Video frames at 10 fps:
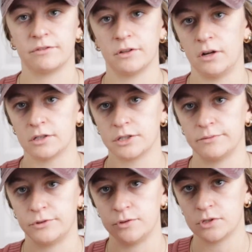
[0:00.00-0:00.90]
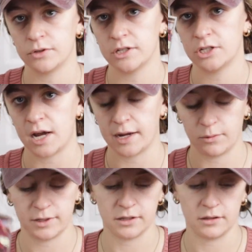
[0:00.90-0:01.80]
for long-term food storage,
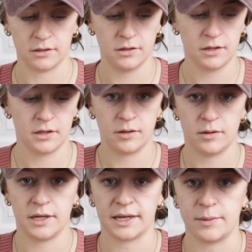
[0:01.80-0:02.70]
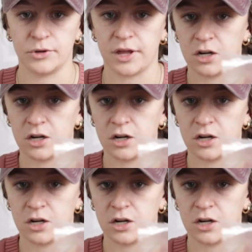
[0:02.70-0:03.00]
it came with